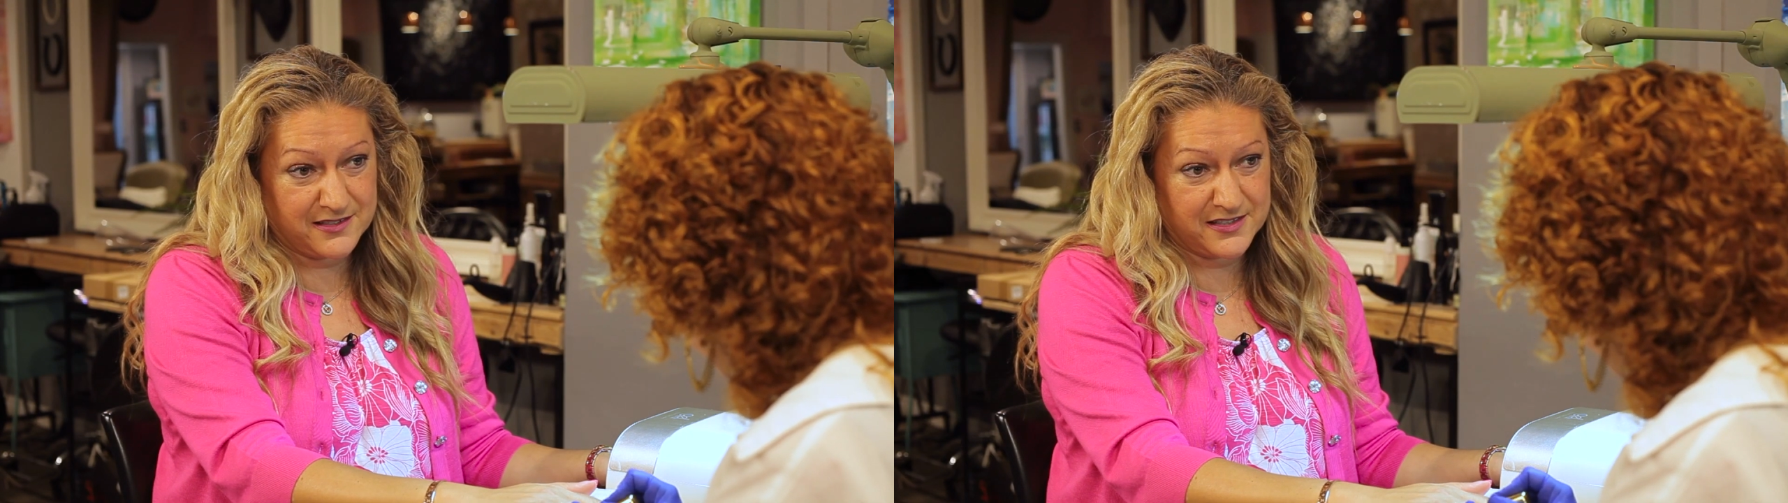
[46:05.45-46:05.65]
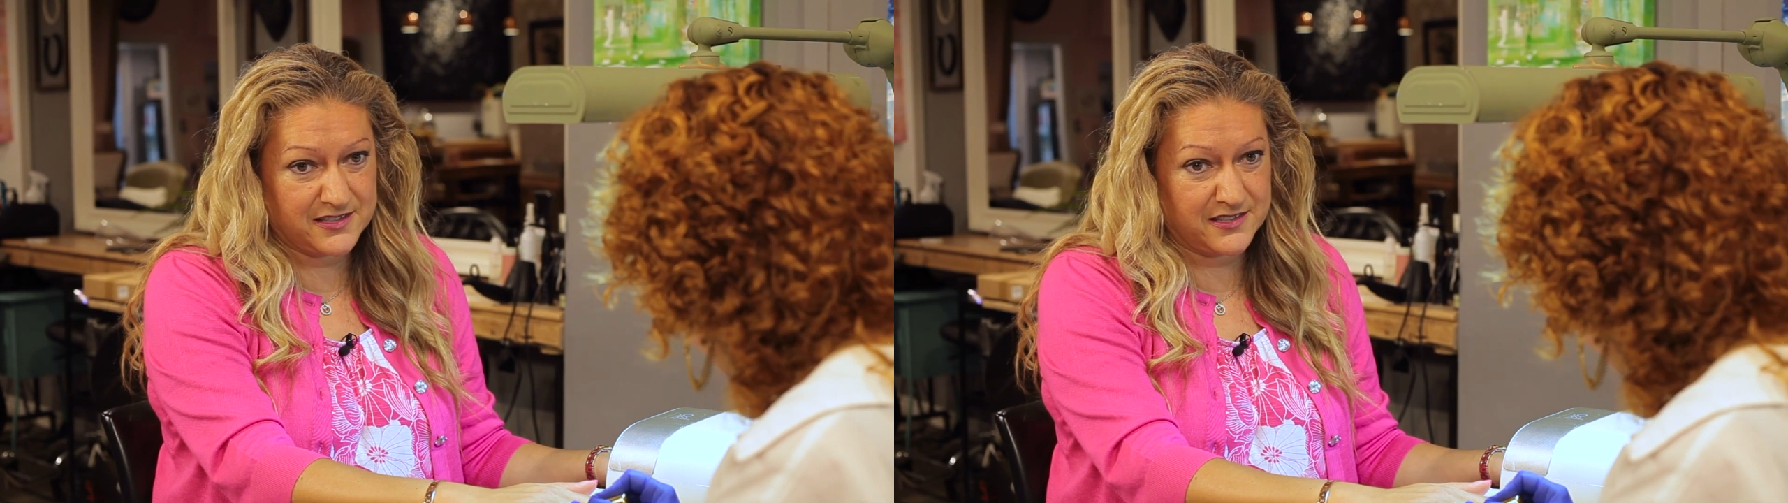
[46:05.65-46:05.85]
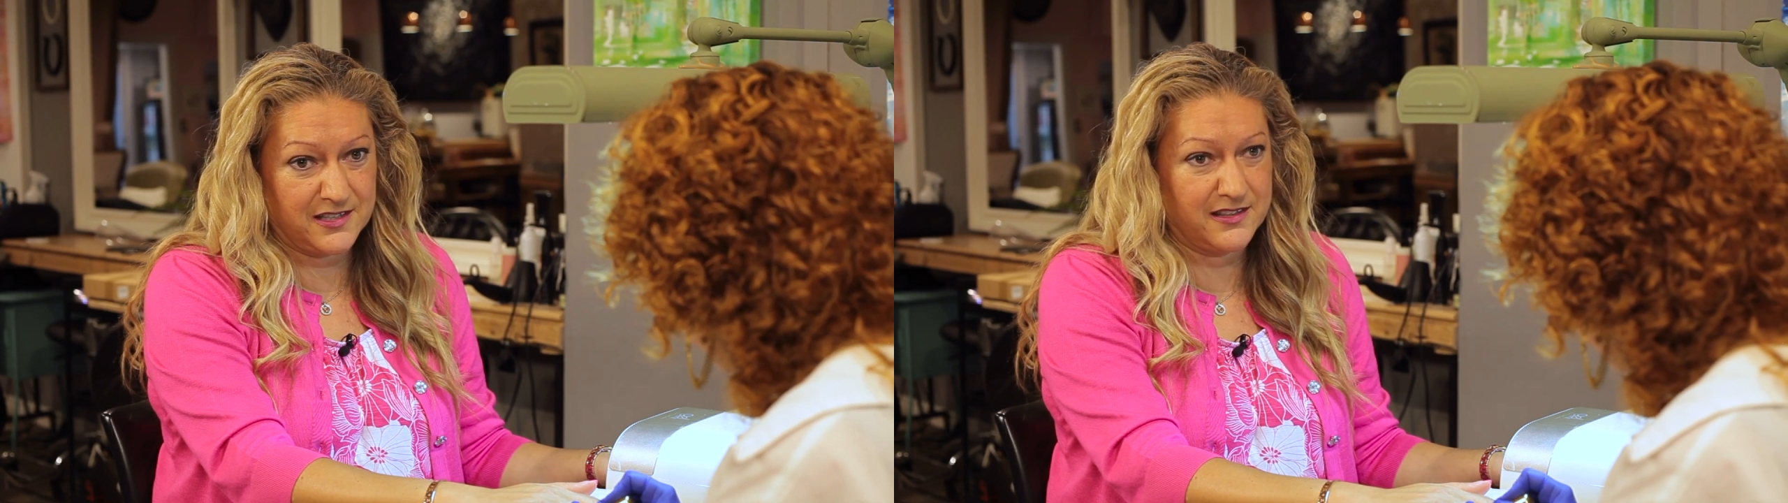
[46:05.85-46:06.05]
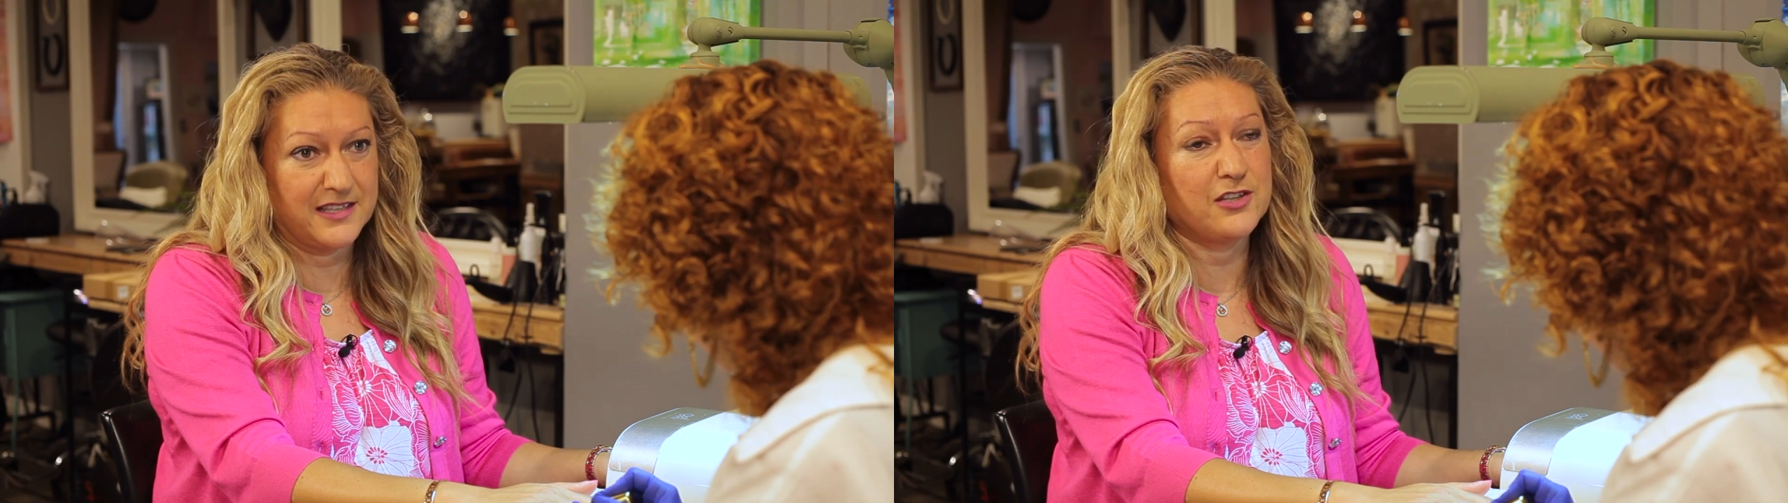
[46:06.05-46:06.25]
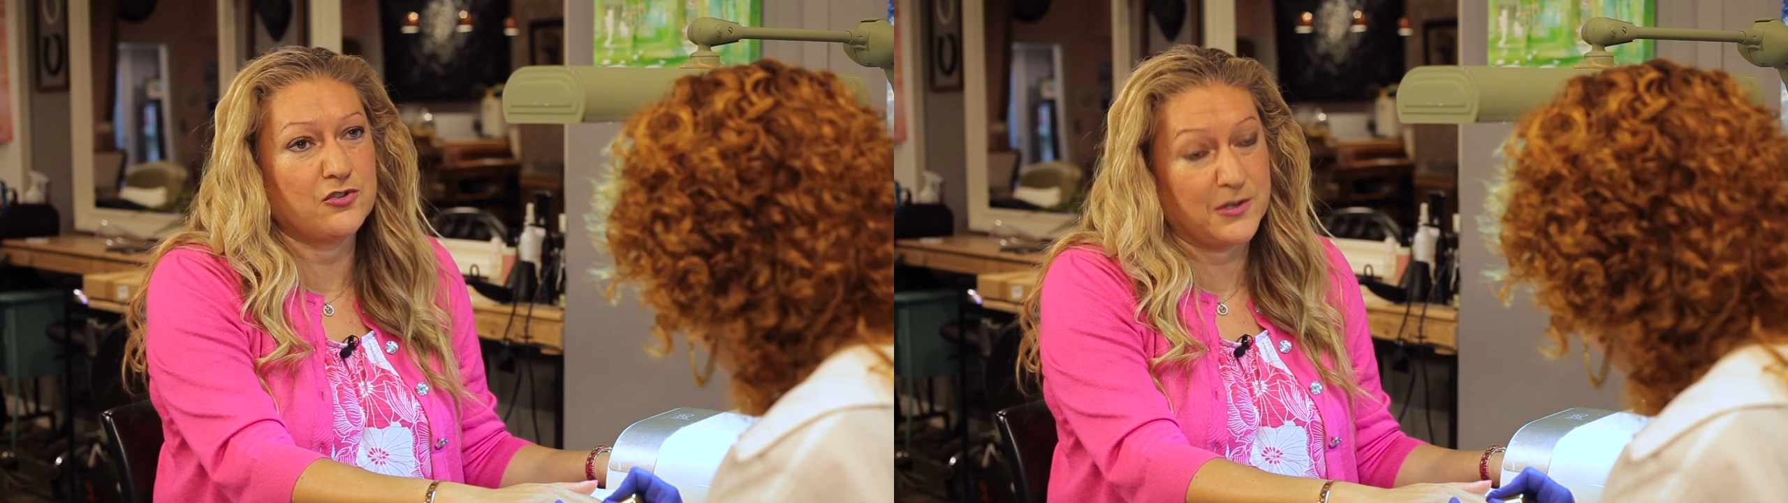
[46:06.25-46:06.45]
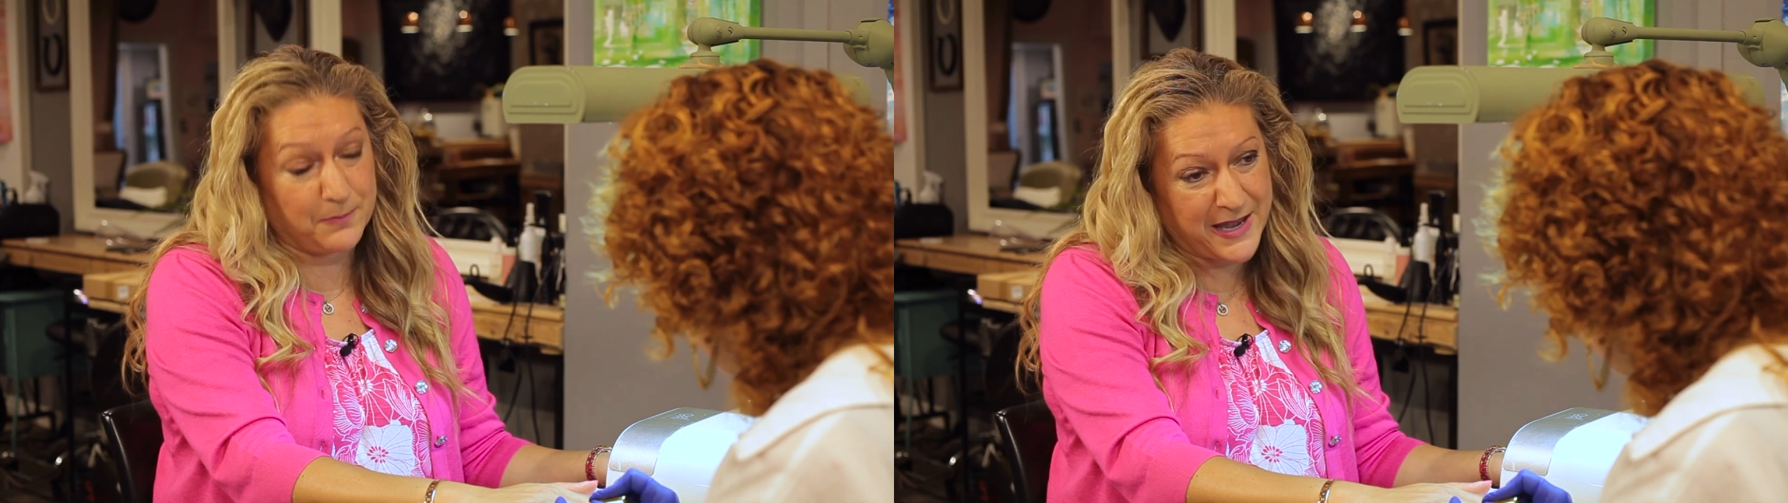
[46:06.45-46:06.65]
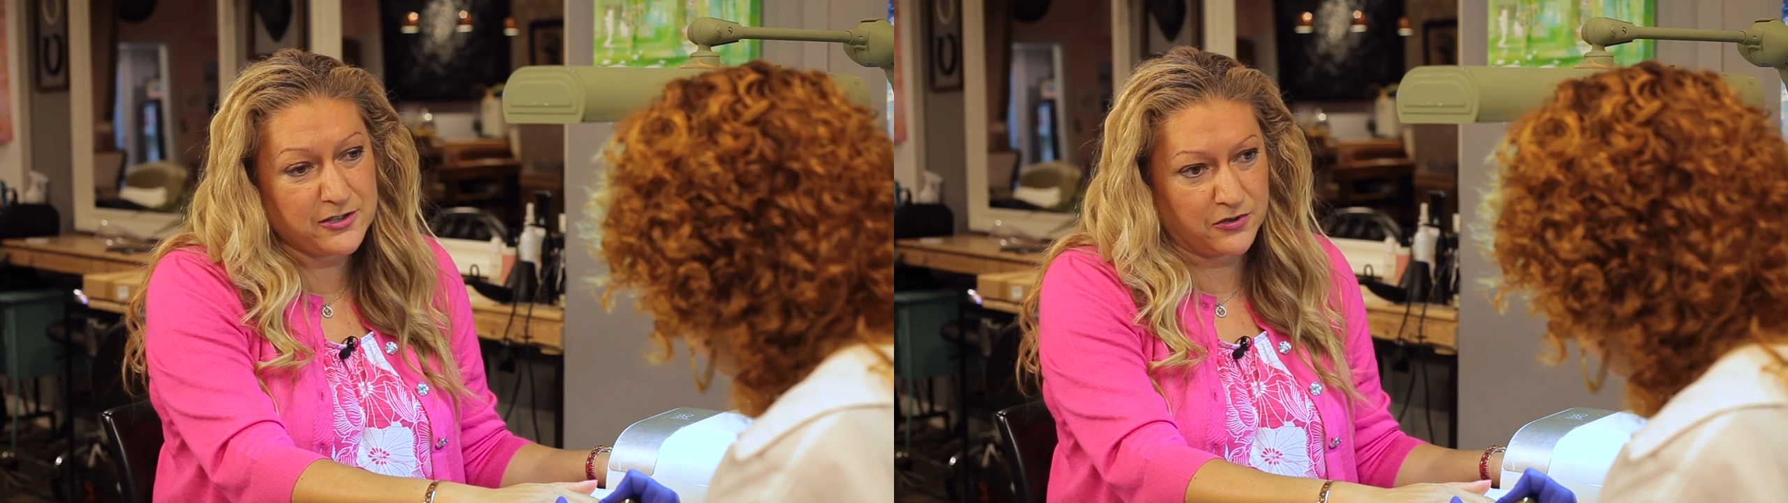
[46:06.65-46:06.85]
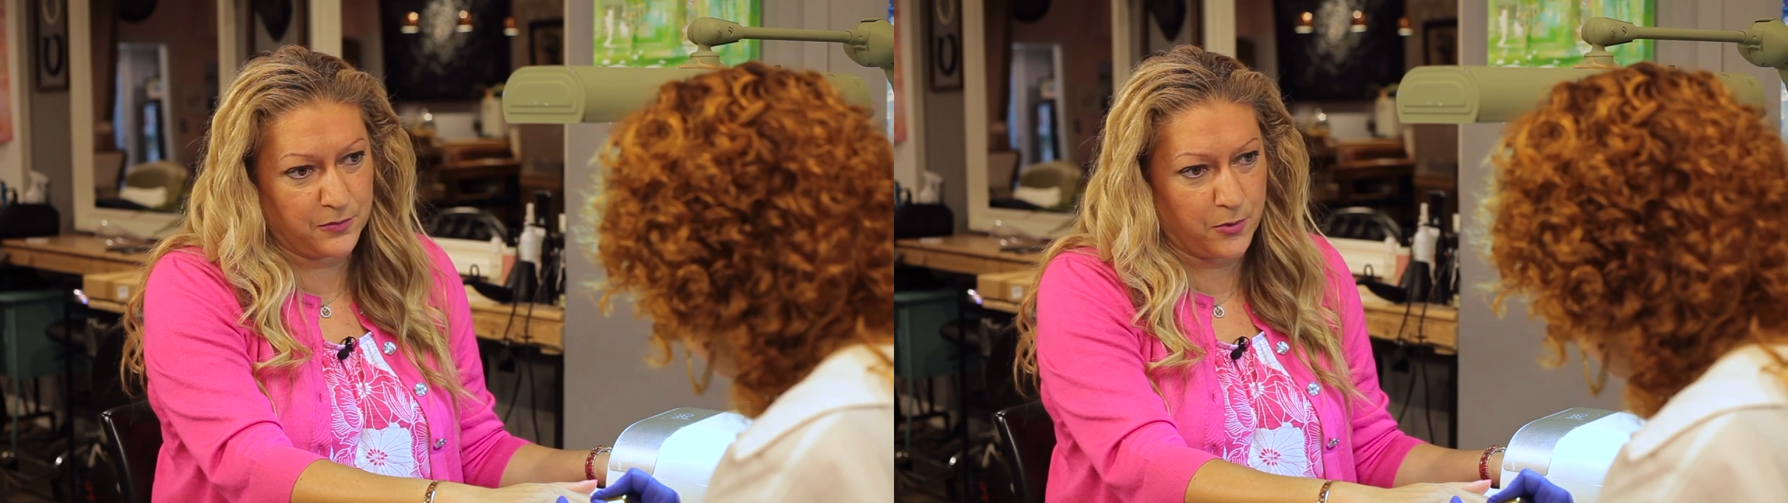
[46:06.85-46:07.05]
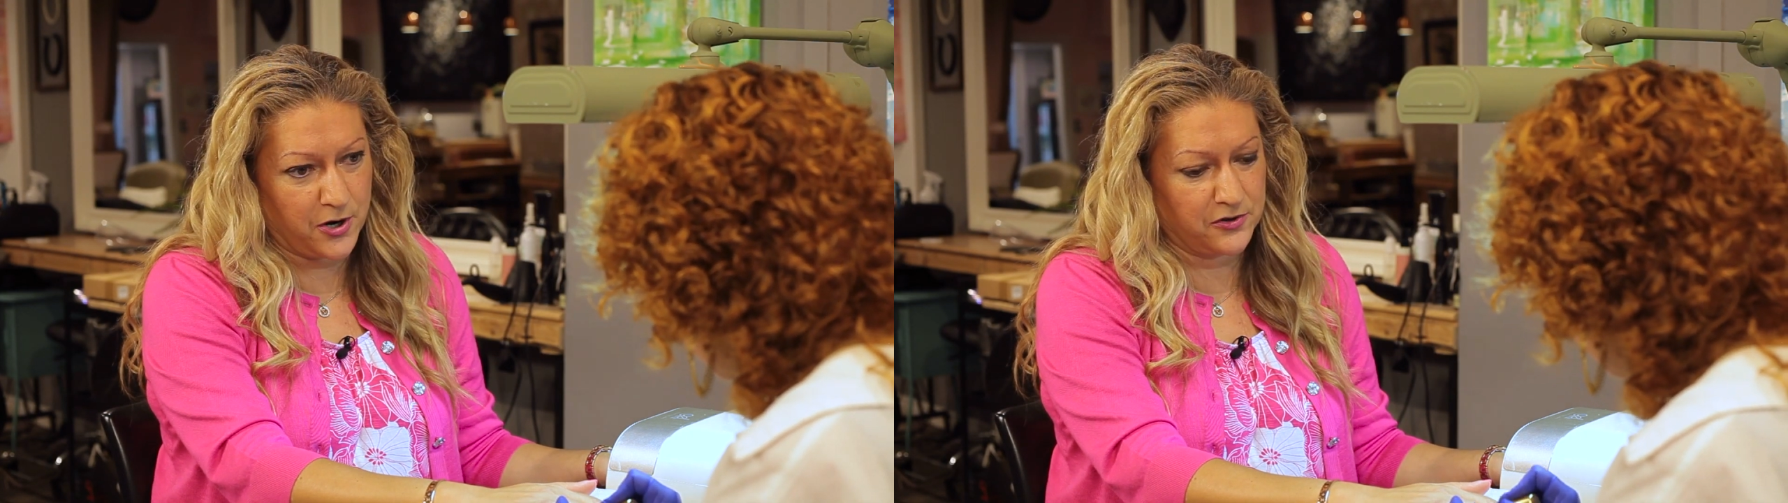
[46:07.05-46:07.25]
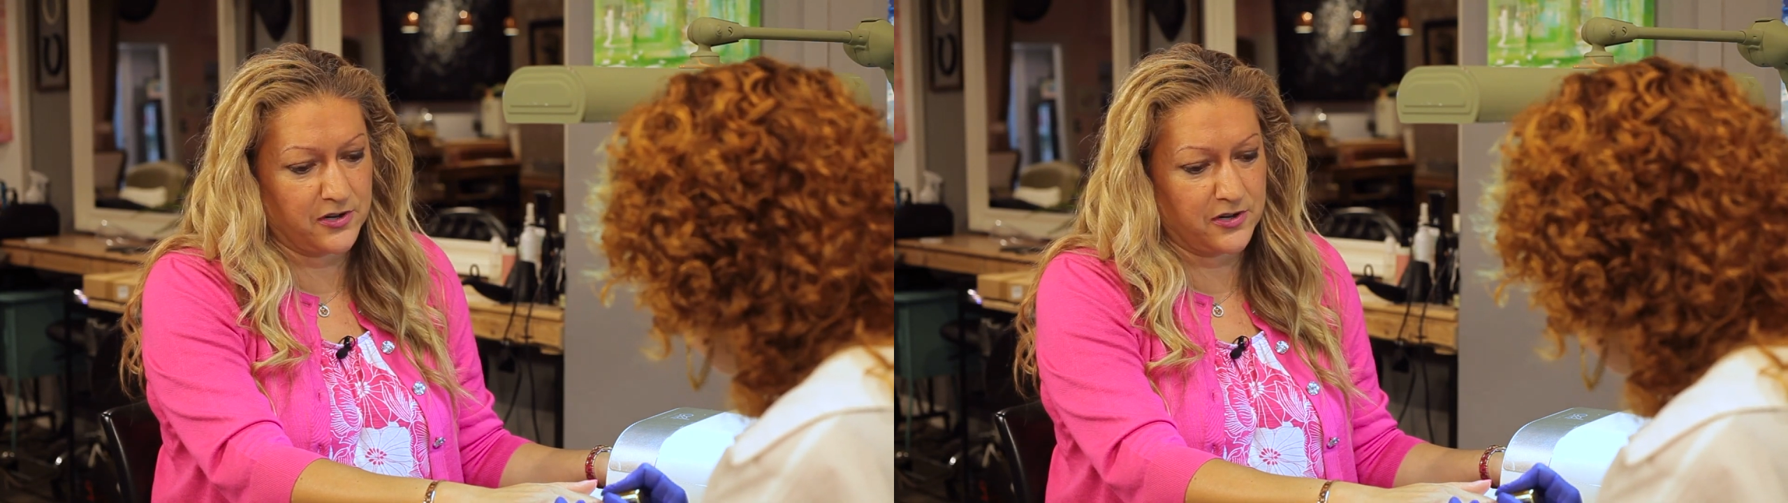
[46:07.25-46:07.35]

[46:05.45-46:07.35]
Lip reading: because they need to depend on the partner.